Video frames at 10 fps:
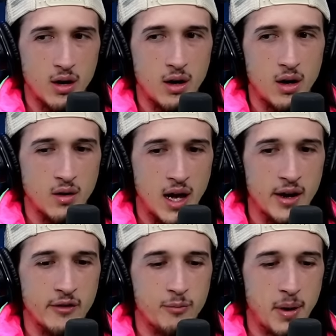a lot
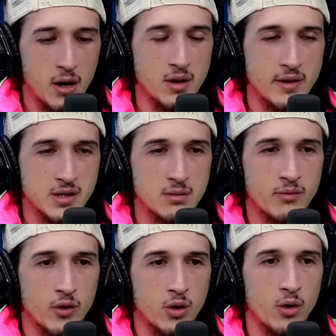of parallelism
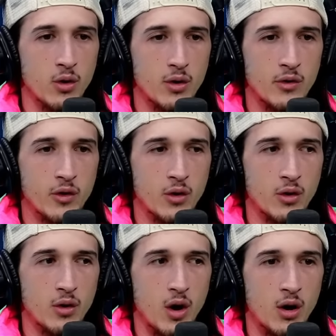for
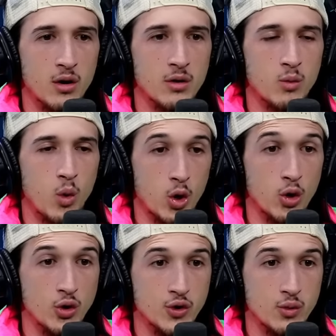for our
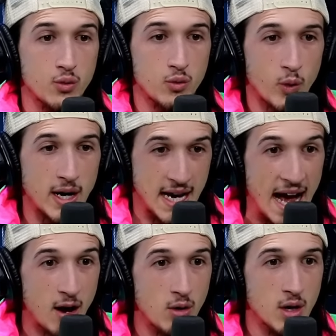world right
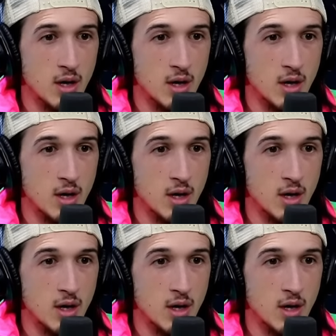now.